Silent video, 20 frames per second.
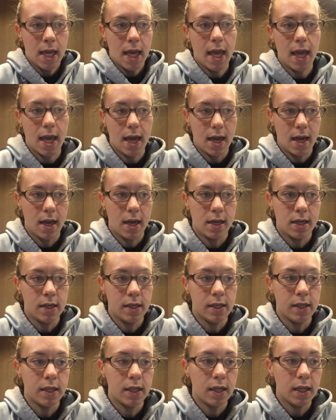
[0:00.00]

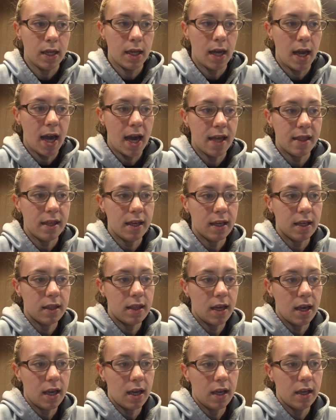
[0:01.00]
And I think
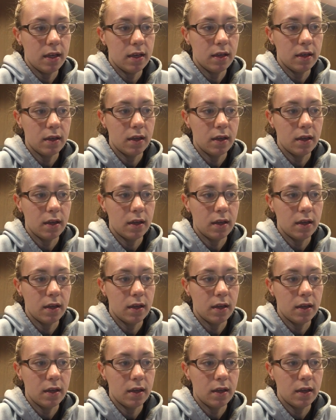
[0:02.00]
that